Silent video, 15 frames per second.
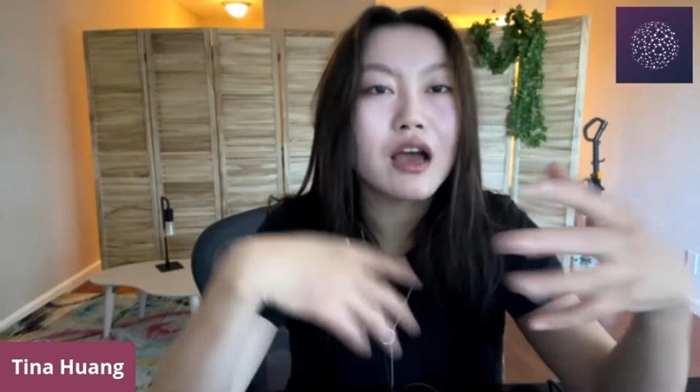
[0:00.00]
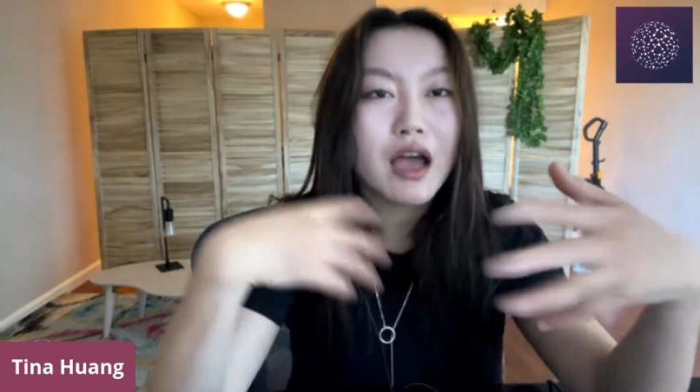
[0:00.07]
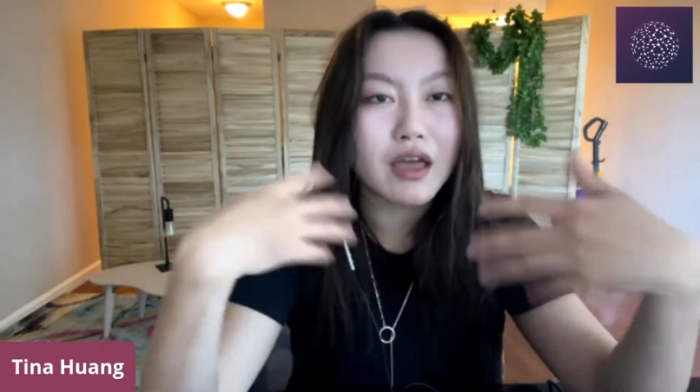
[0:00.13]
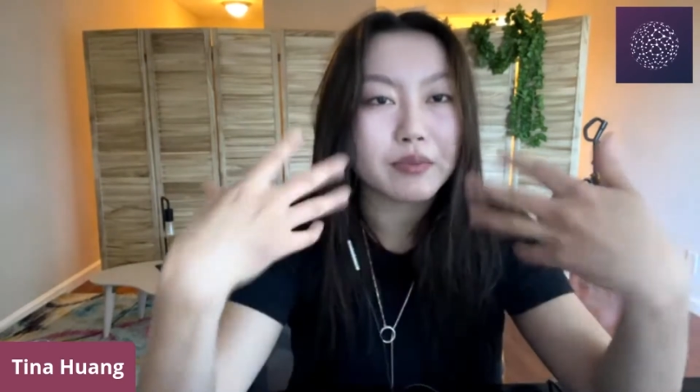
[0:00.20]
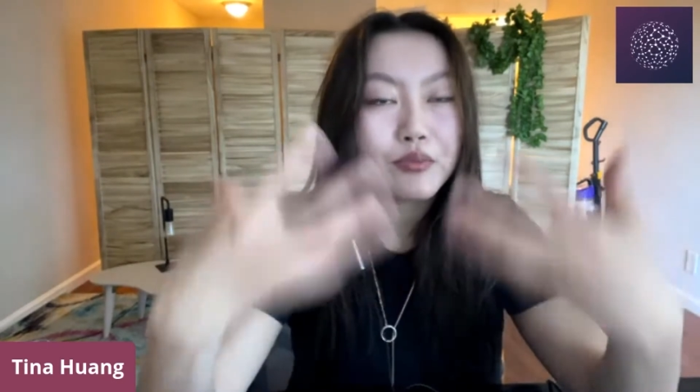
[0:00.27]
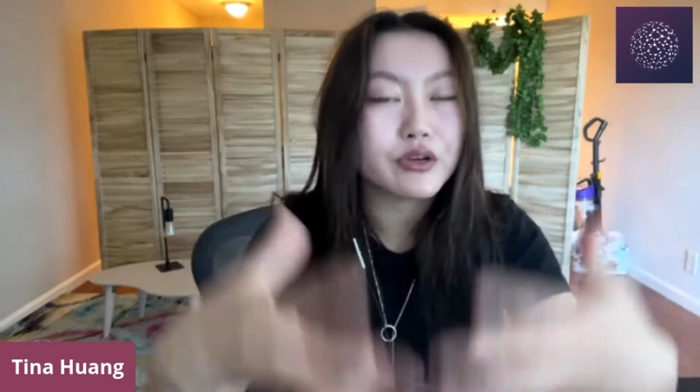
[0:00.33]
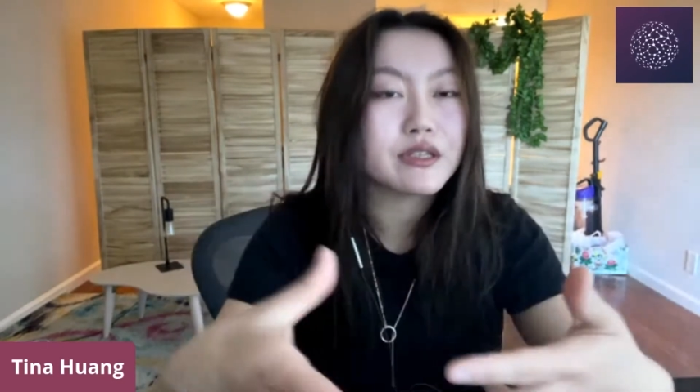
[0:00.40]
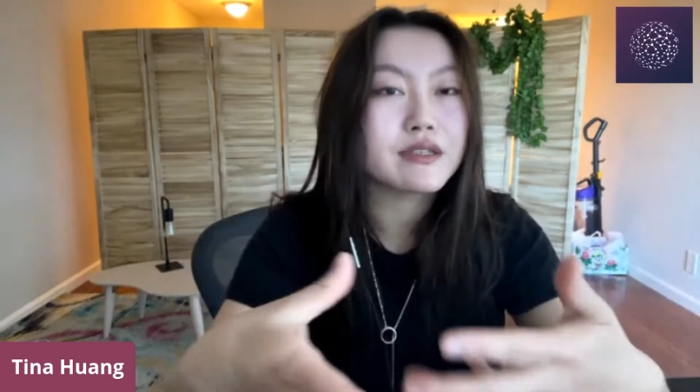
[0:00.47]
and
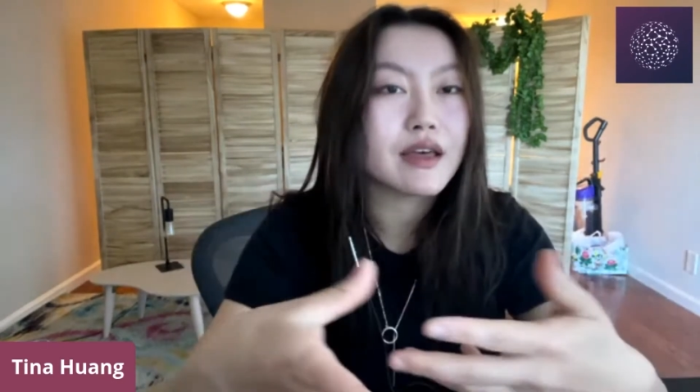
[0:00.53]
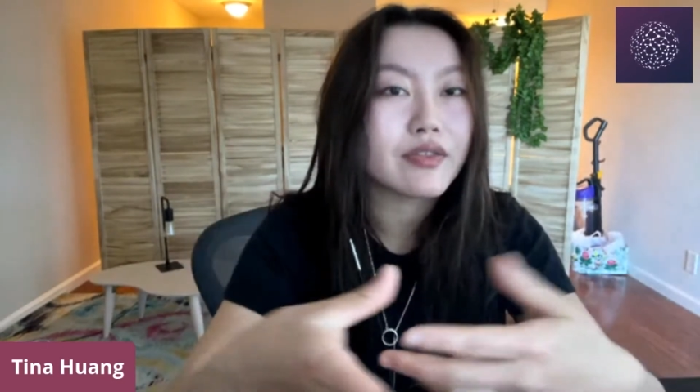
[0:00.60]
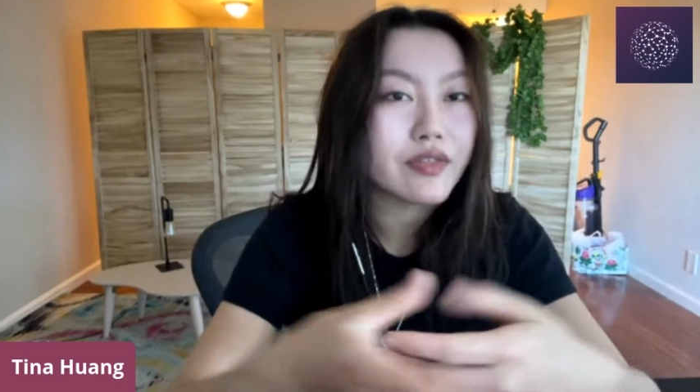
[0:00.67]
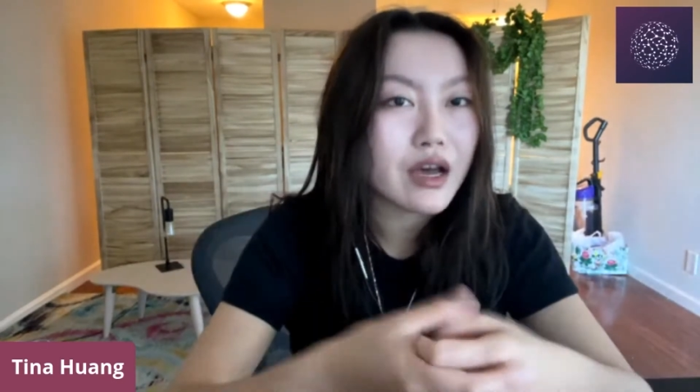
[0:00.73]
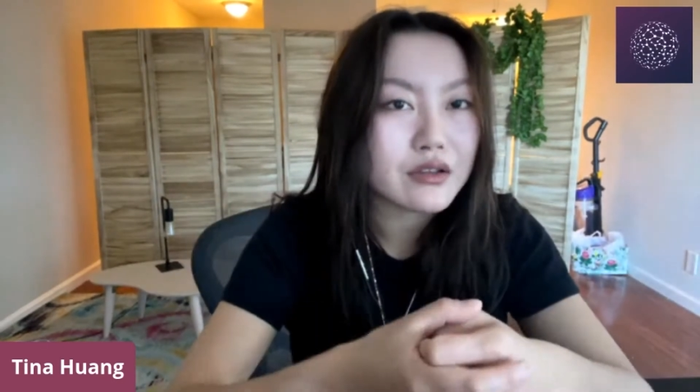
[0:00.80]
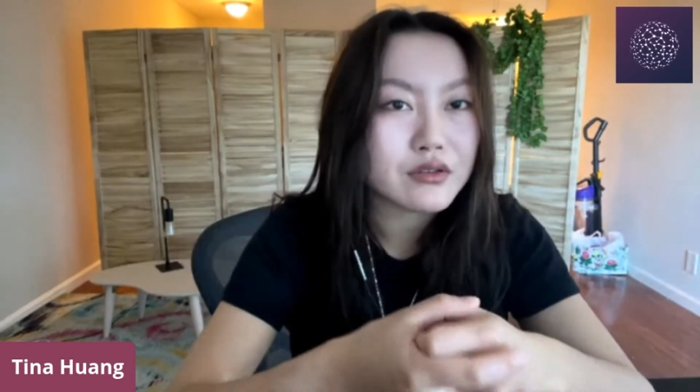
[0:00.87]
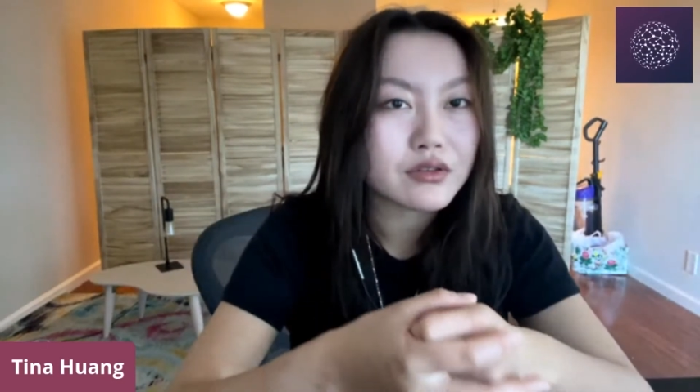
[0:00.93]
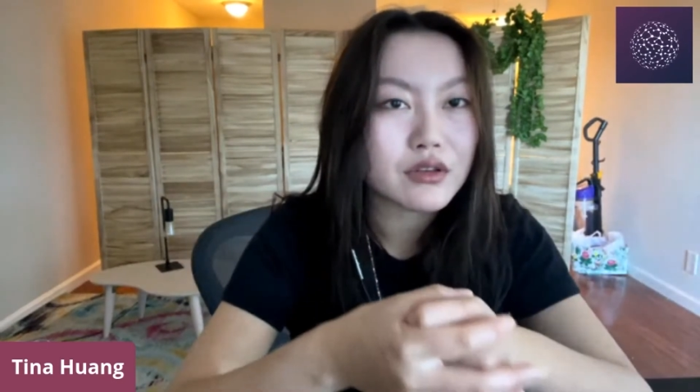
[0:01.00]
present
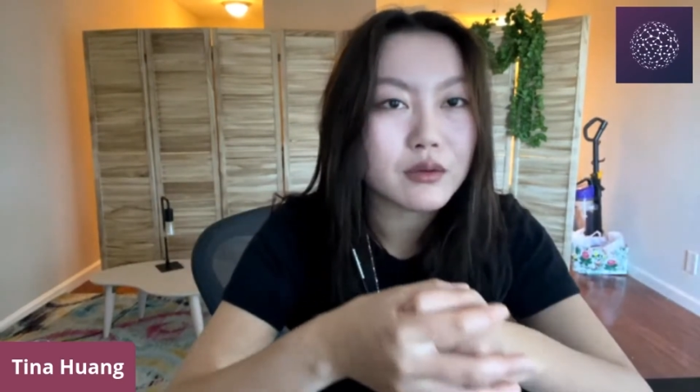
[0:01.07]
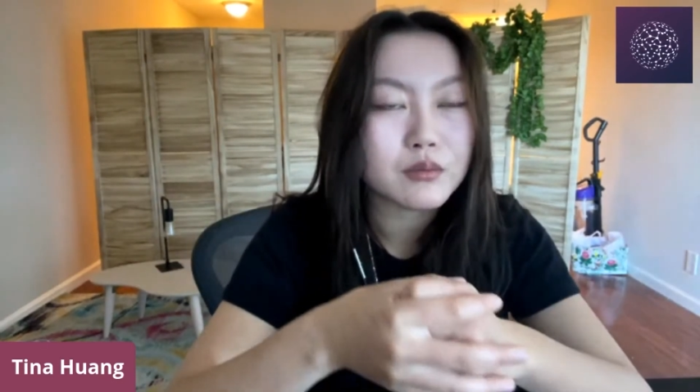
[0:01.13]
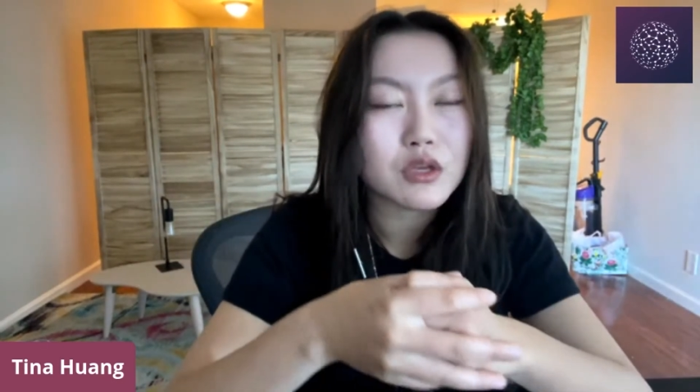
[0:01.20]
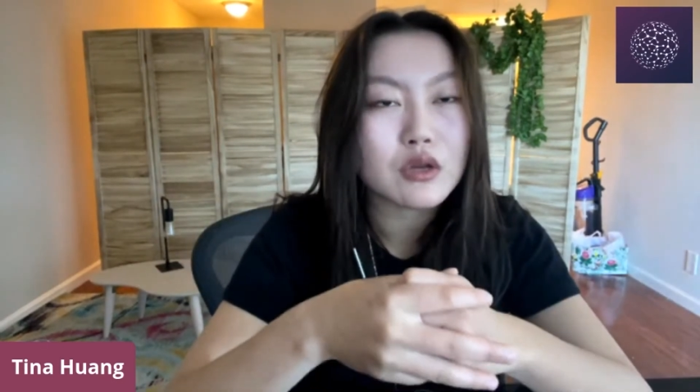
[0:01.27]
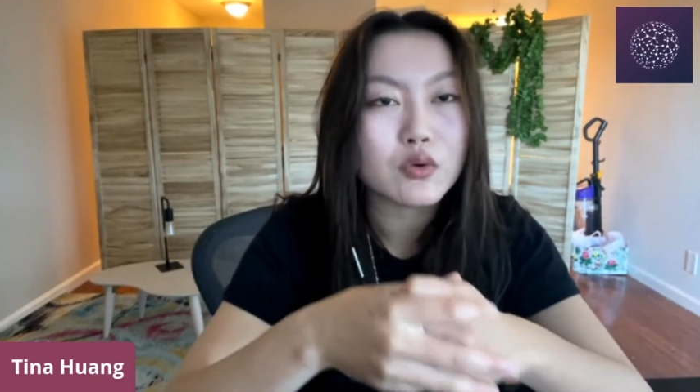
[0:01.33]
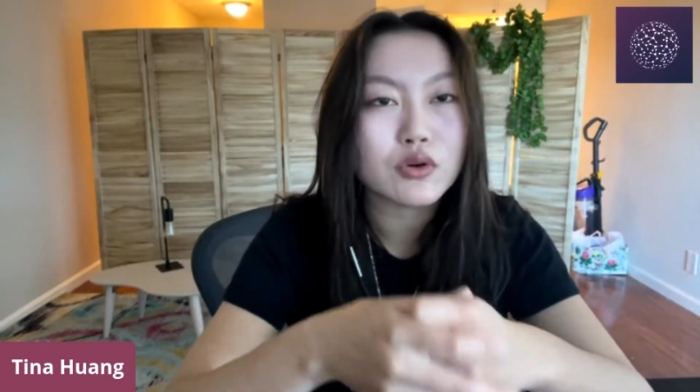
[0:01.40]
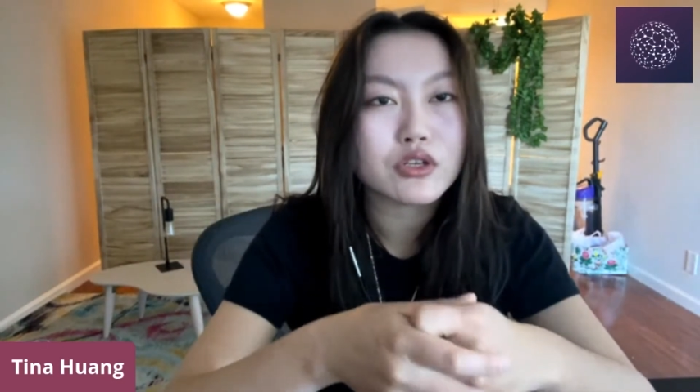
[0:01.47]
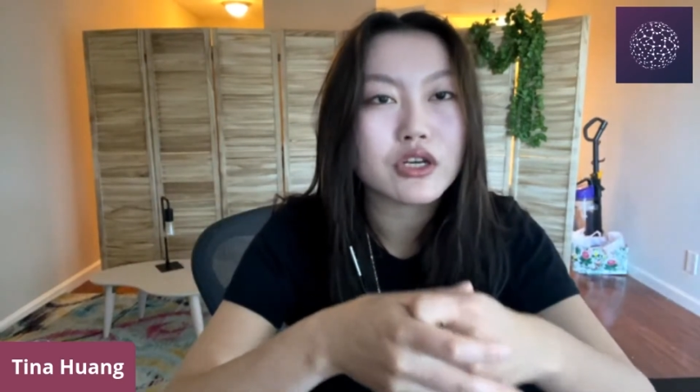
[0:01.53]
that to them in
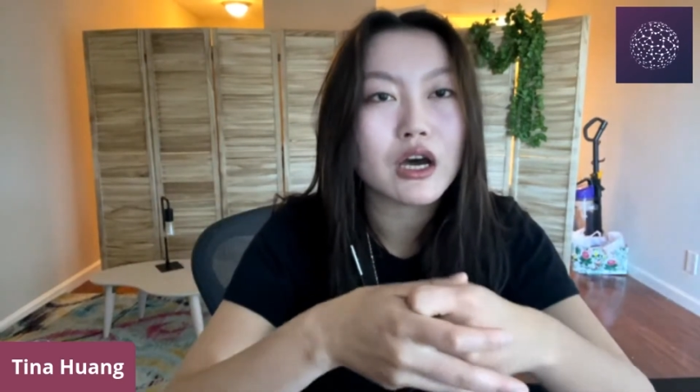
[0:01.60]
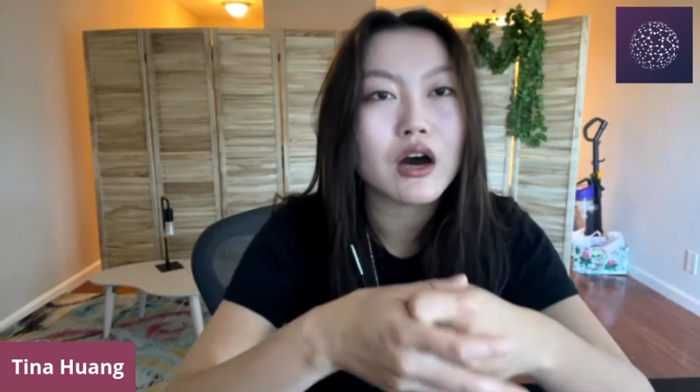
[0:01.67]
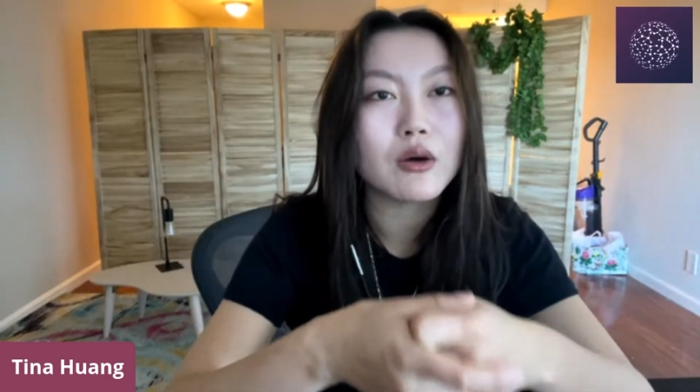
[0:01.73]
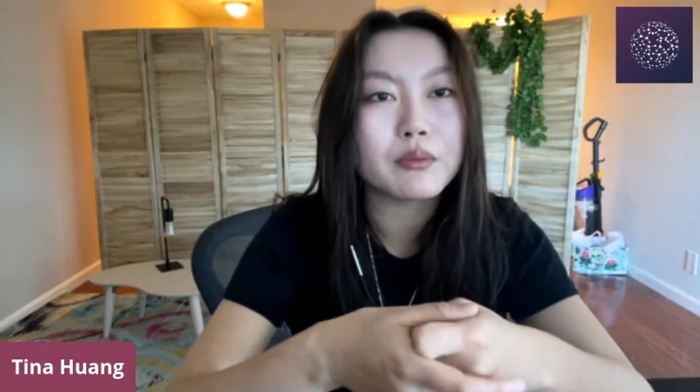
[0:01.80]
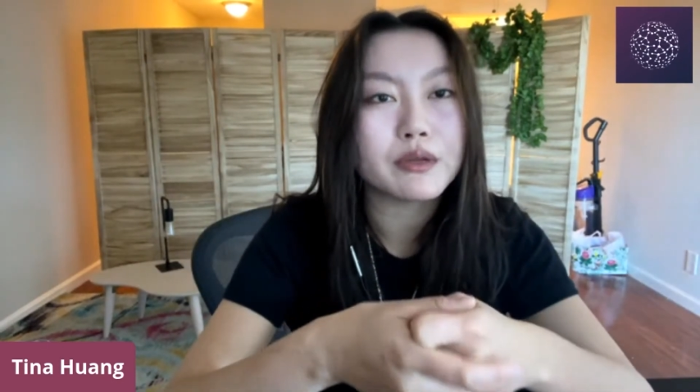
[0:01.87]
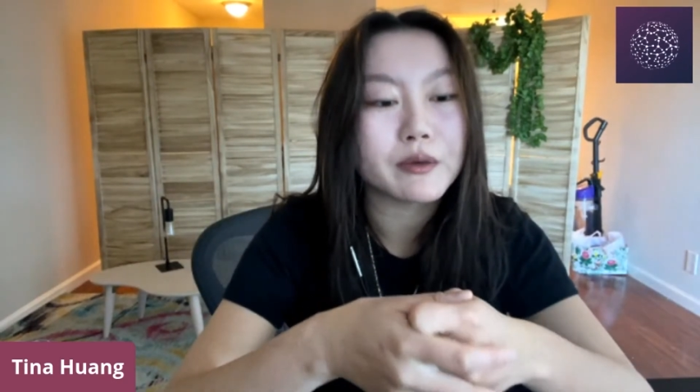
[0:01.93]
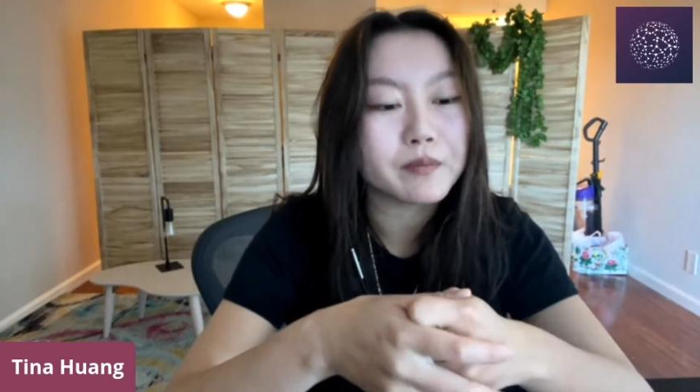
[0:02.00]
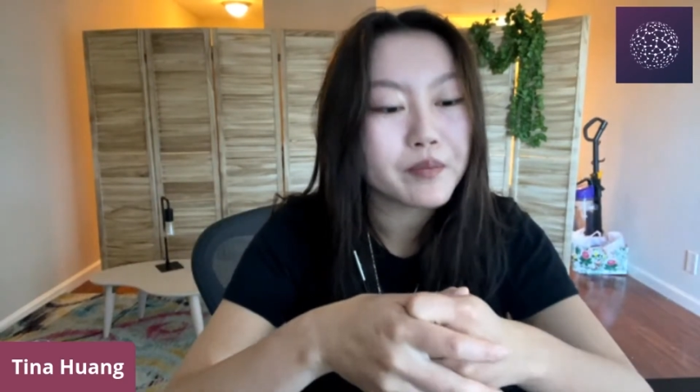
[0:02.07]
order to help
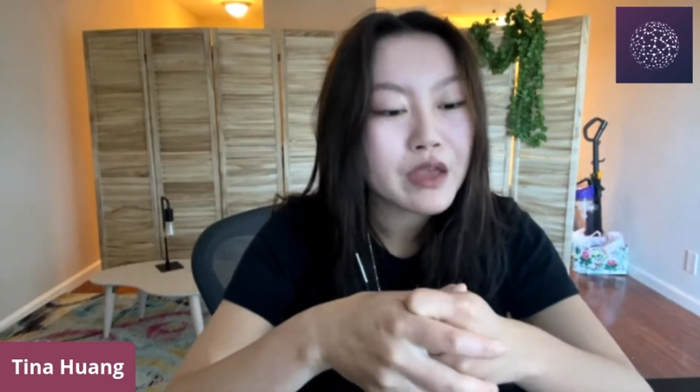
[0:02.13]
them.